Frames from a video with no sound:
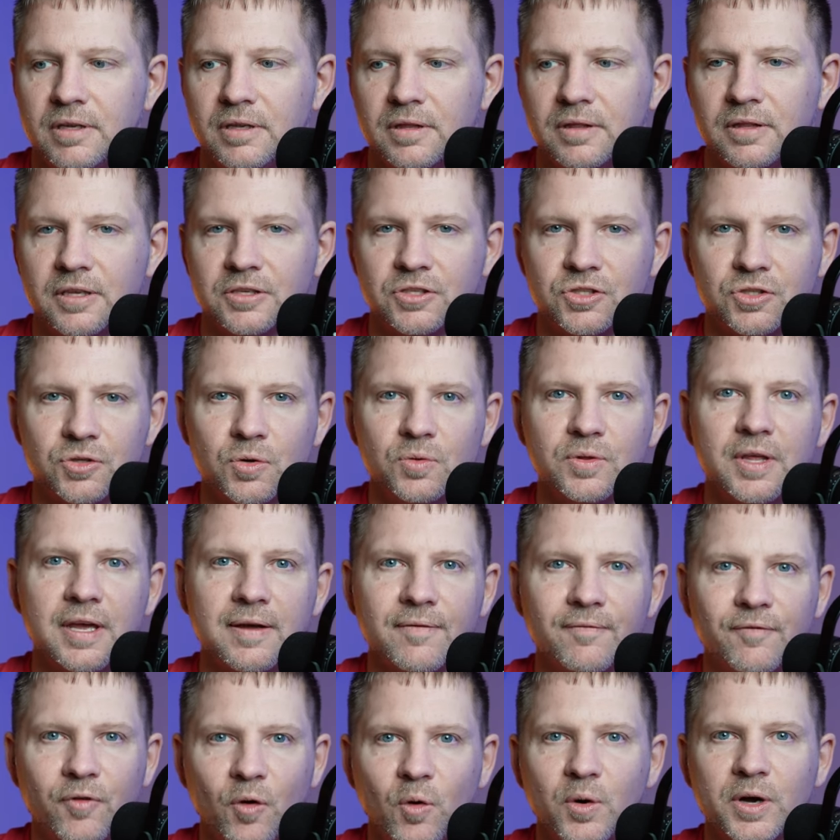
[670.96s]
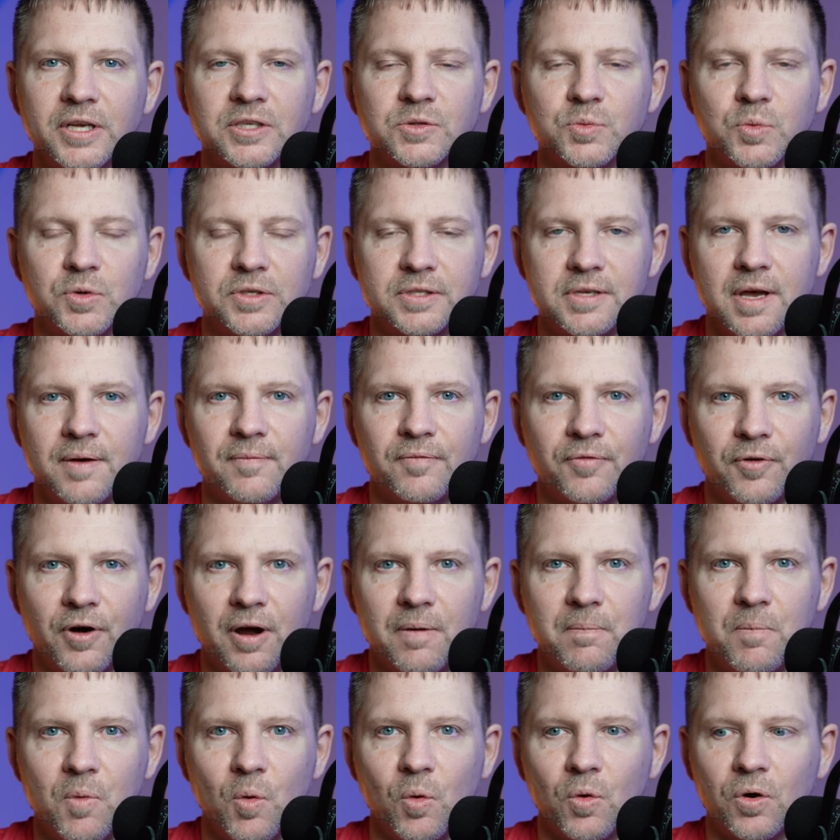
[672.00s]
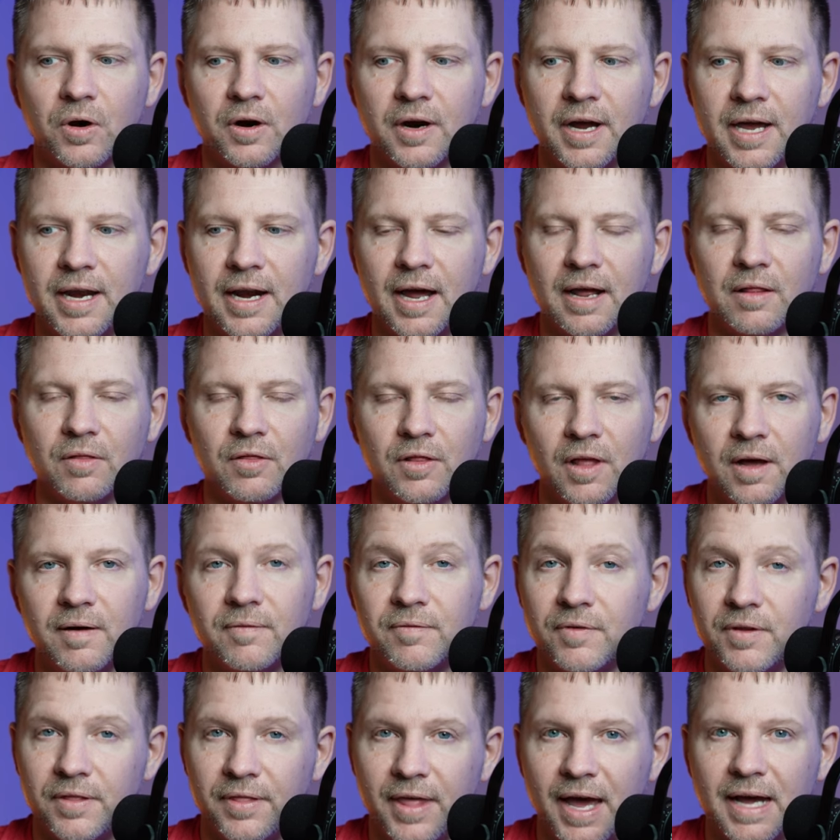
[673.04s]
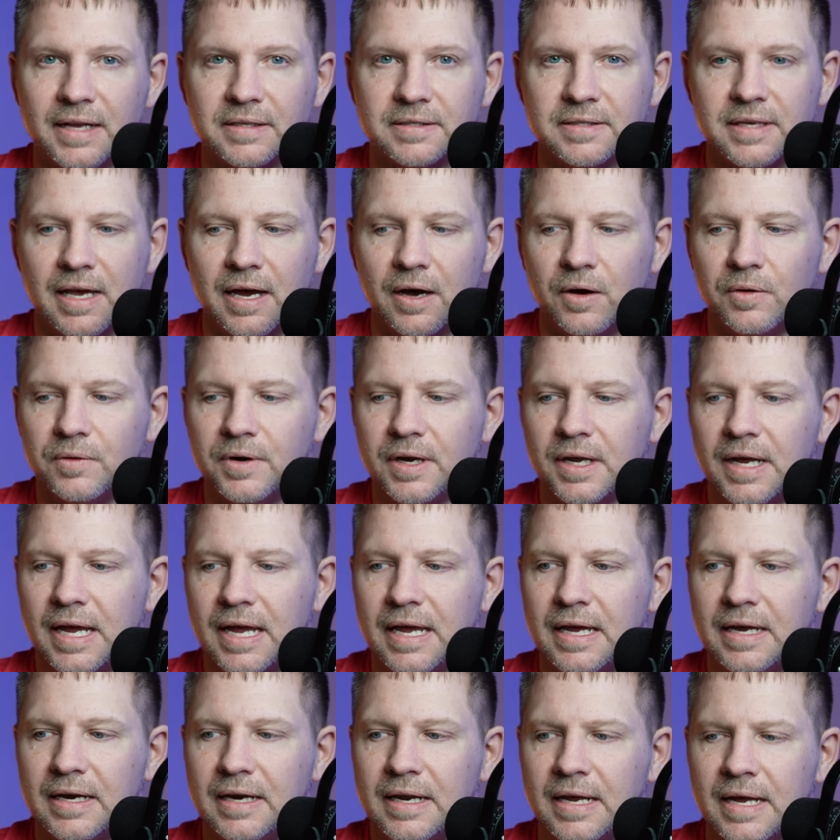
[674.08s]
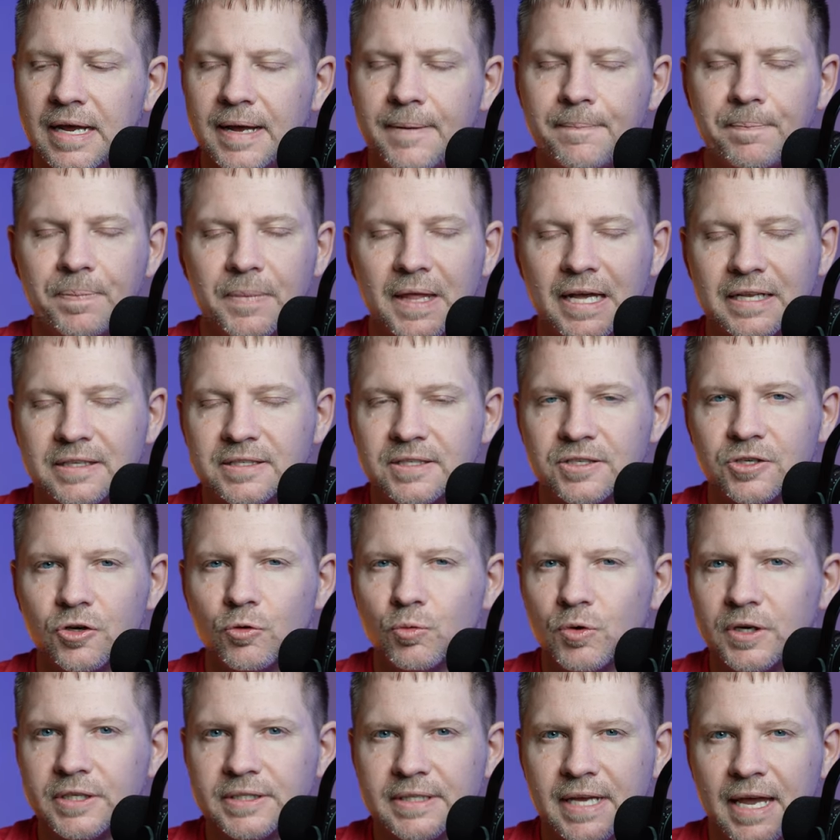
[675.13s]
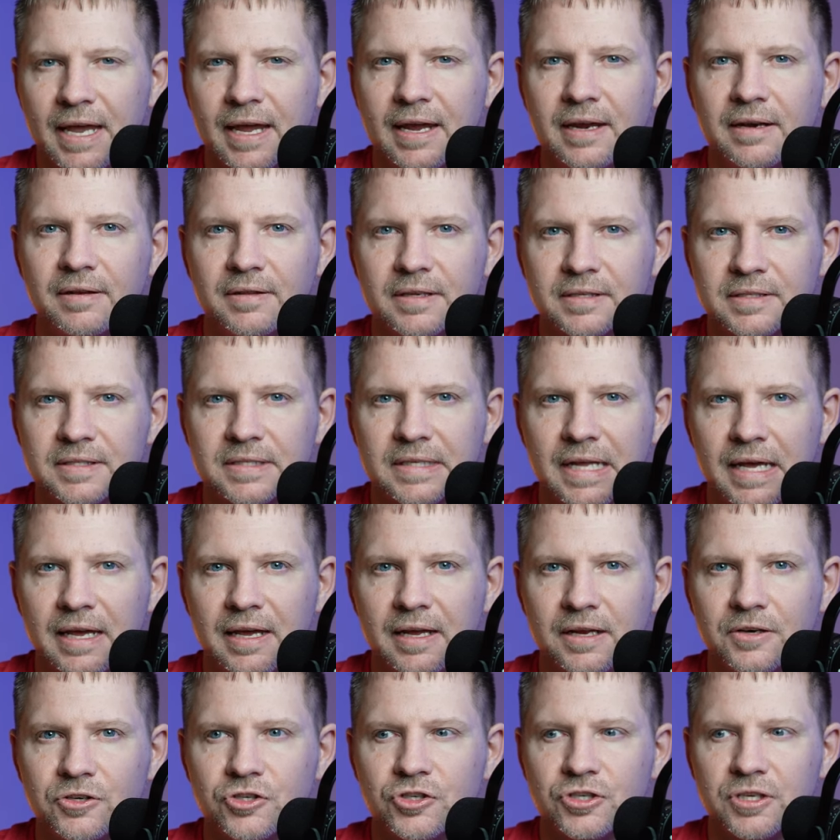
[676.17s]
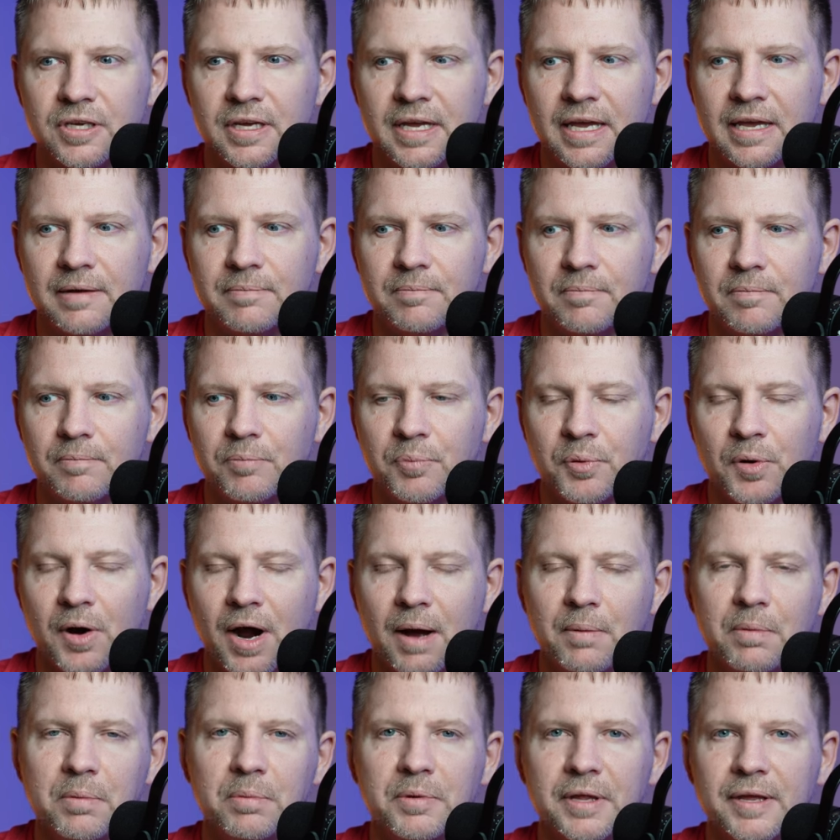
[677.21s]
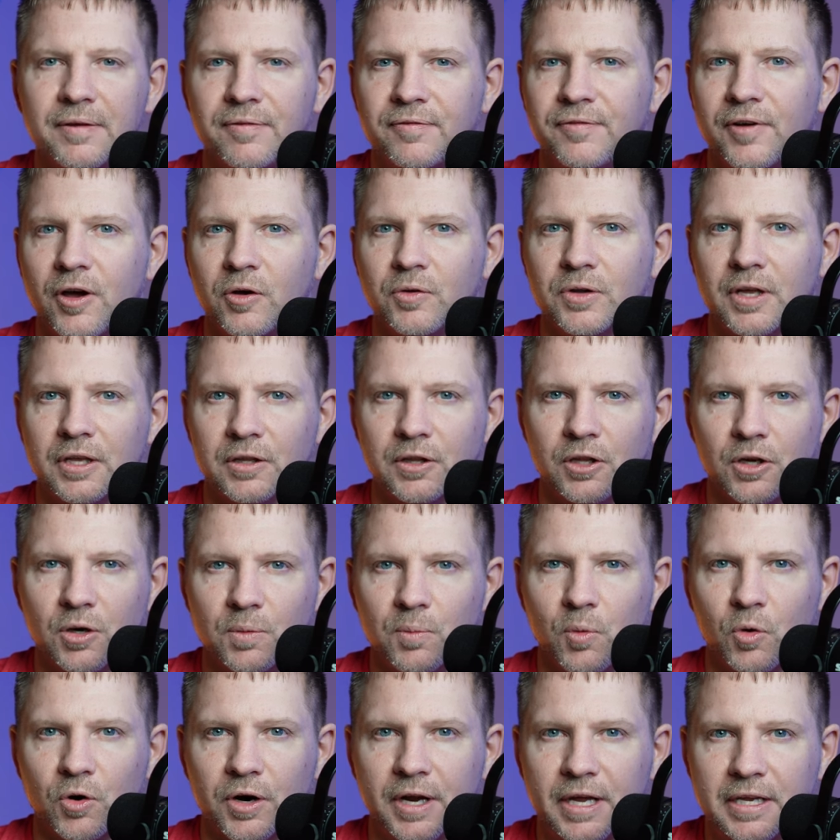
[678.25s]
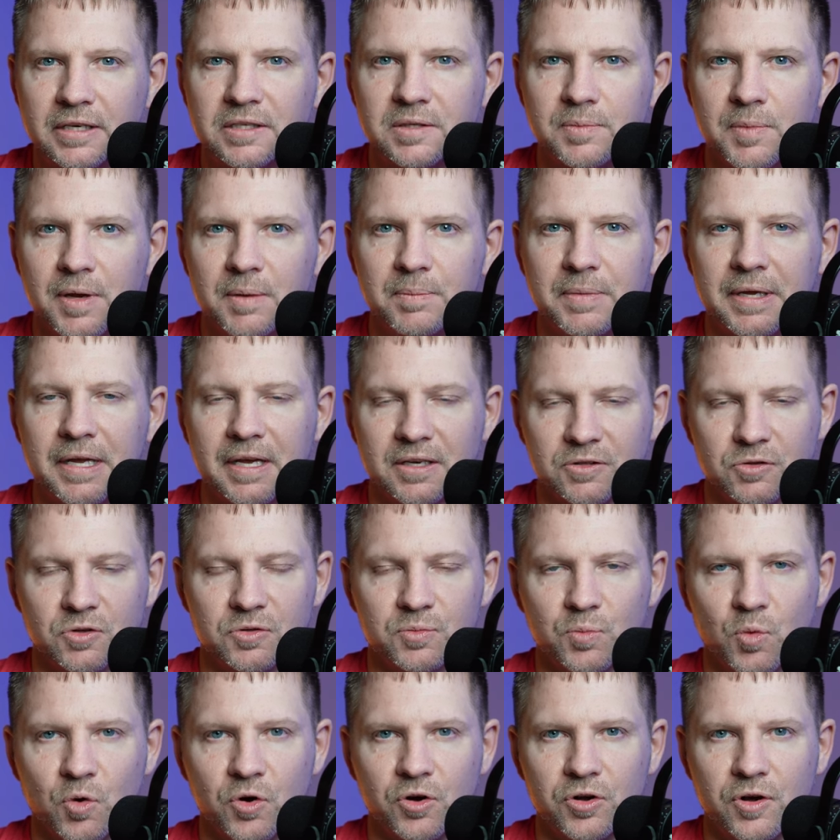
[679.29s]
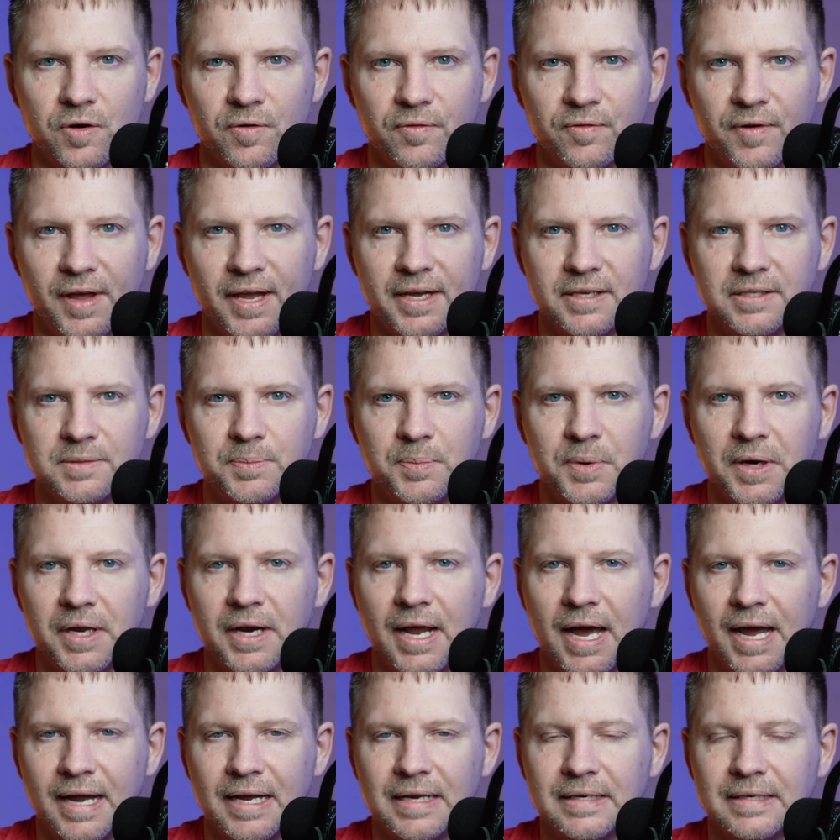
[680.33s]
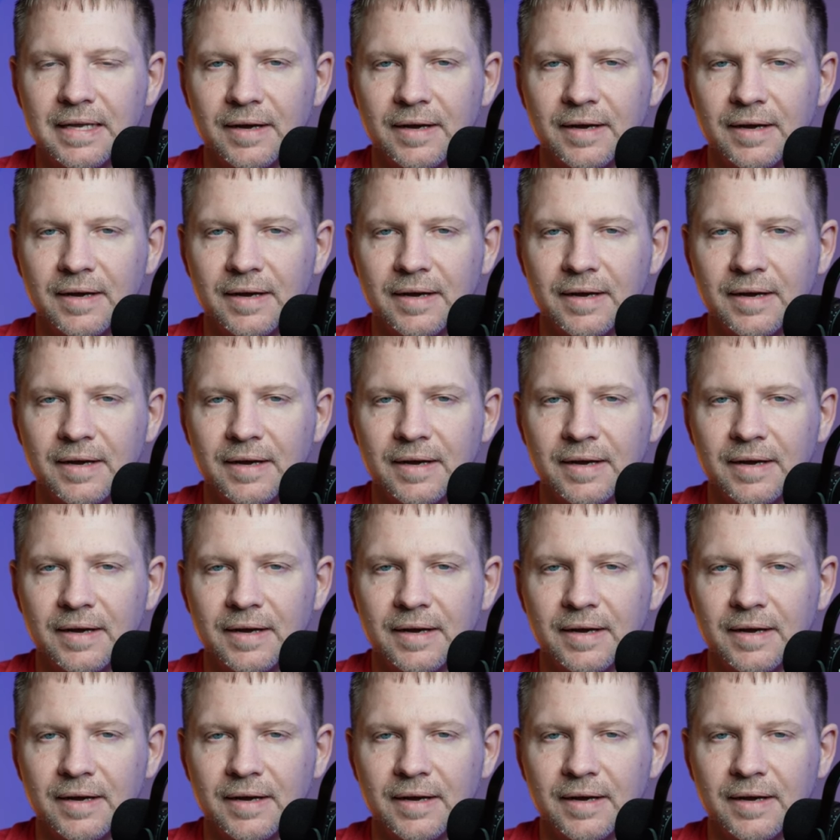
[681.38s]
the soothing voice was up front more, and I loved that sound. And it still retained the stage. It probably felt a little more intimate because it was more in your face, but I could